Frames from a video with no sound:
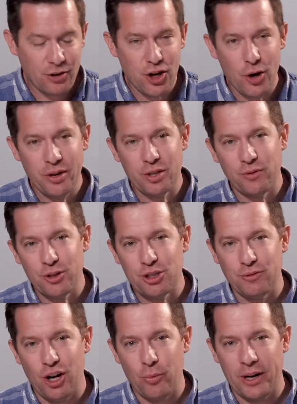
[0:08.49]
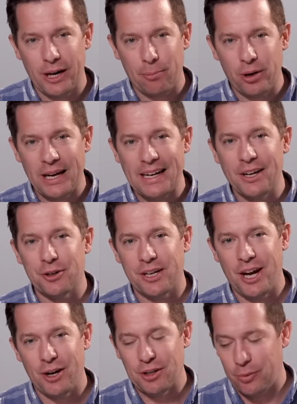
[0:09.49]
Notice, first of all, we're going to bring in another
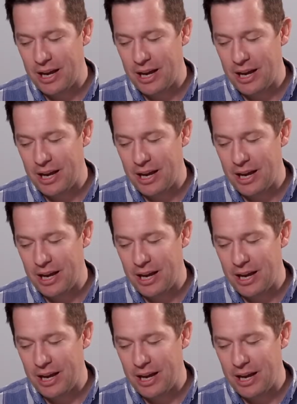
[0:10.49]
character